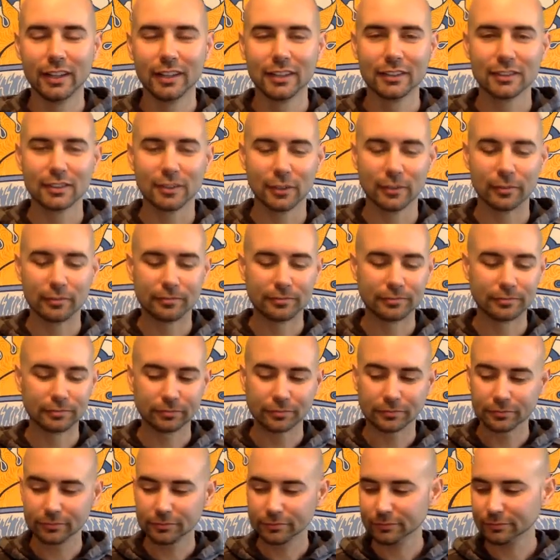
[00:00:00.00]
So
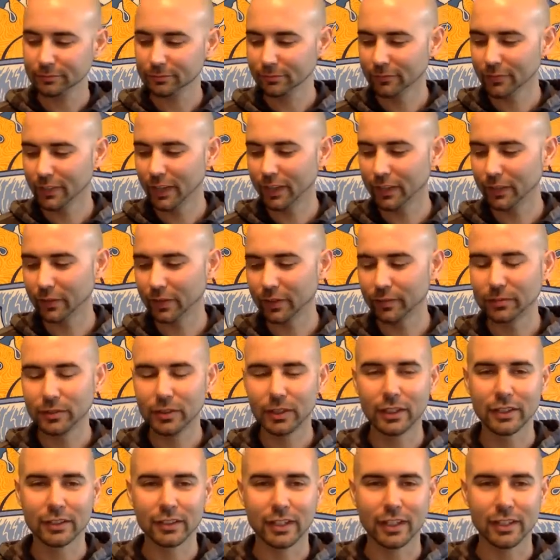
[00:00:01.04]
anyway, you
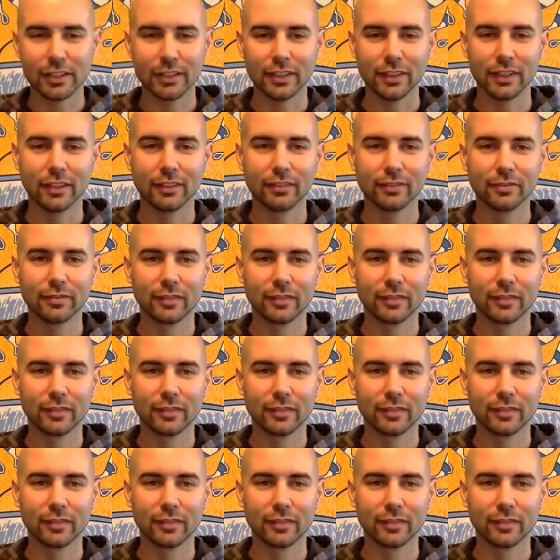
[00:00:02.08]
get the idea.